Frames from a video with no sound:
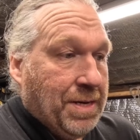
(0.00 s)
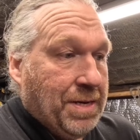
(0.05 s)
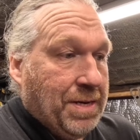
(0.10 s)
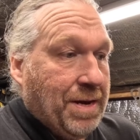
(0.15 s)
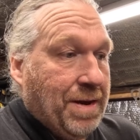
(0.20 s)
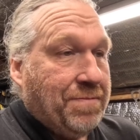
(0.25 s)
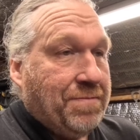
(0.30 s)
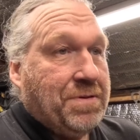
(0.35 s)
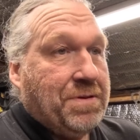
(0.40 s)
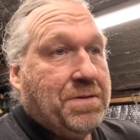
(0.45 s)

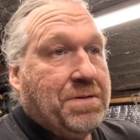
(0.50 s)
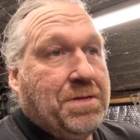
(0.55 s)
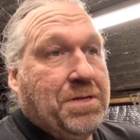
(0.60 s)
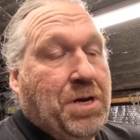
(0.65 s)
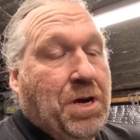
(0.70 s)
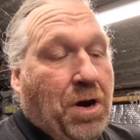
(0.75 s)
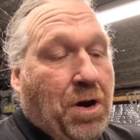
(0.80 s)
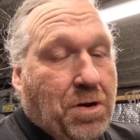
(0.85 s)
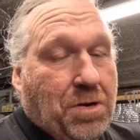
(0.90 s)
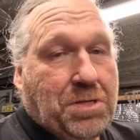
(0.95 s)
You have to
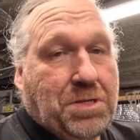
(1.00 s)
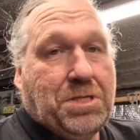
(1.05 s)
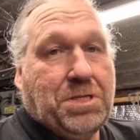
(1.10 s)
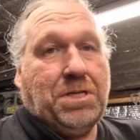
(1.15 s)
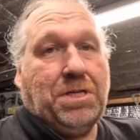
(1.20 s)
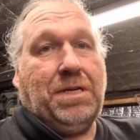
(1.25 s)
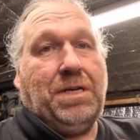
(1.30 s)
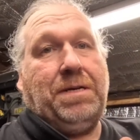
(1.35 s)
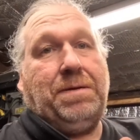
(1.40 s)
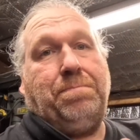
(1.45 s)

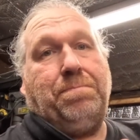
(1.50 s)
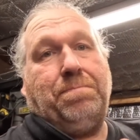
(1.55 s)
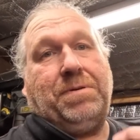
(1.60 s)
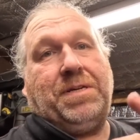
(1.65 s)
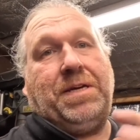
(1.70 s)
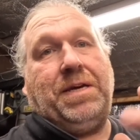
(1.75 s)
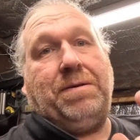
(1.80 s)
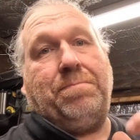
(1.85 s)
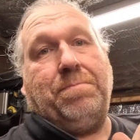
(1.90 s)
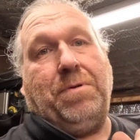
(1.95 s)
constantly
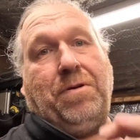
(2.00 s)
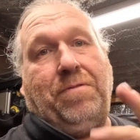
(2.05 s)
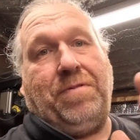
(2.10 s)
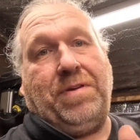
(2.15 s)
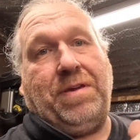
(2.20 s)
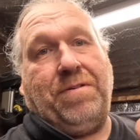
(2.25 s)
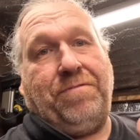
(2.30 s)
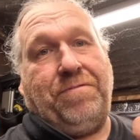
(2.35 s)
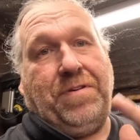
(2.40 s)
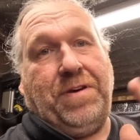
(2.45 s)
keep
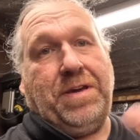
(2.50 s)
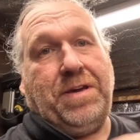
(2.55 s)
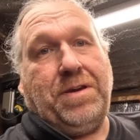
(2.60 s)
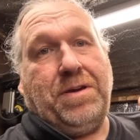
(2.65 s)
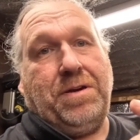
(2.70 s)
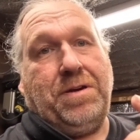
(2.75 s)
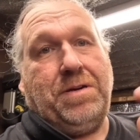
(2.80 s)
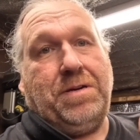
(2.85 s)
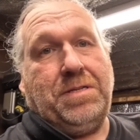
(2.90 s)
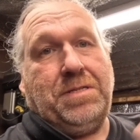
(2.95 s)
moving your
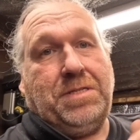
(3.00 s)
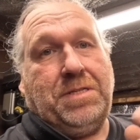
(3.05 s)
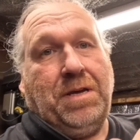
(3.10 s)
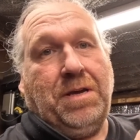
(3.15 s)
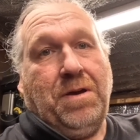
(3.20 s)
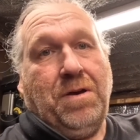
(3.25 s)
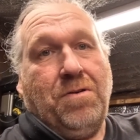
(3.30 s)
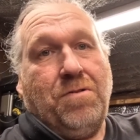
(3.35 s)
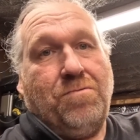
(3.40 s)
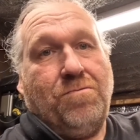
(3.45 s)
fingers,
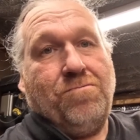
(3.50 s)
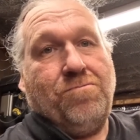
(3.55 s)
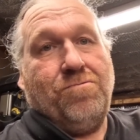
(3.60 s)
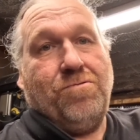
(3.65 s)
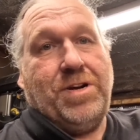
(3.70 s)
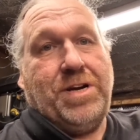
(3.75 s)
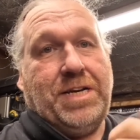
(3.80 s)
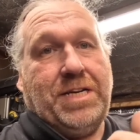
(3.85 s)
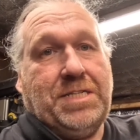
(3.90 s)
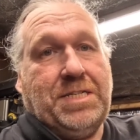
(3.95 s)

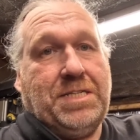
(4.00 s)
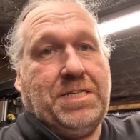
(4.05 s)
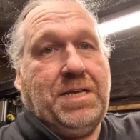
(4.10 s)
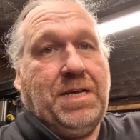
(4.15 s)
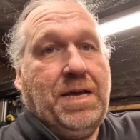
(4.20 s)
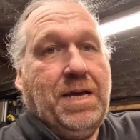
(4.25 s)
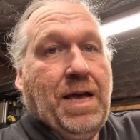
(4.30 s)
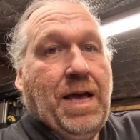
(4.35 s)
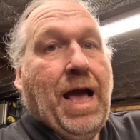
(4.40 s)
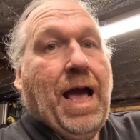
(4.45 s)

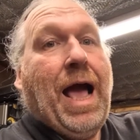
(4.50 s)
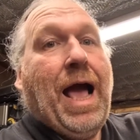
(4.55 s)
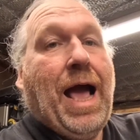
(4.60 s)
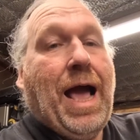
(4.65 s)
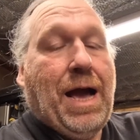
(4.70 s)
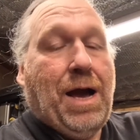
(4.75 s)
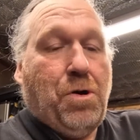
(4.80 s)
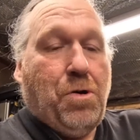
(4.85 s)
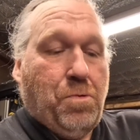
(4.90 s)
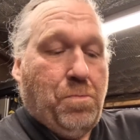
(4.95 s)
wrist,
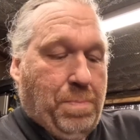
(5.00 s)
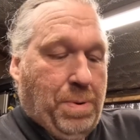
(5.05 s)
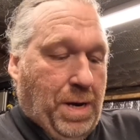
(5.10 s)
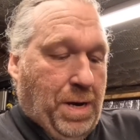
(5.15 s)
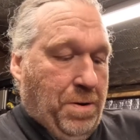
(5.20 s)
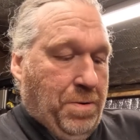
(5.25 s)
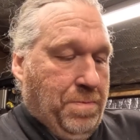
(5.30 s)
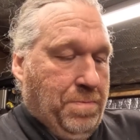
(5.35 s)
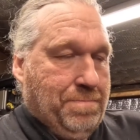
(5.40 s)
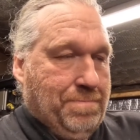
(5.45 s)

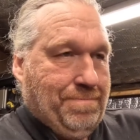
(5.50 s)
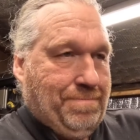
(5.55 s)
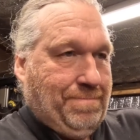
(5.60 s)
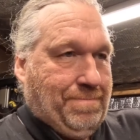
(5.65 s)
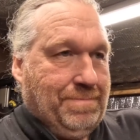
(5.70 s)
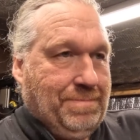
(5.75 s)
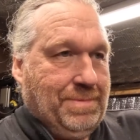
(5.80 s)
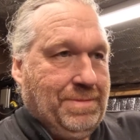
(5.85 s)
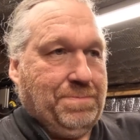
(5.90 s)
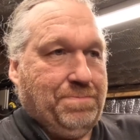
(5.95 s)
elbow,
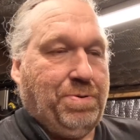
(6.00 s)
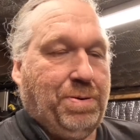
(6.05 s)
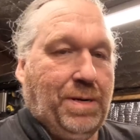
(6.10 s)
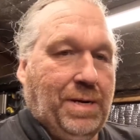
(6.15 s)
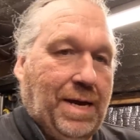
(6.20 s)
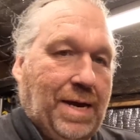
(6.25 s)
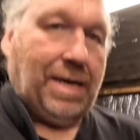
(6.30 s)
pull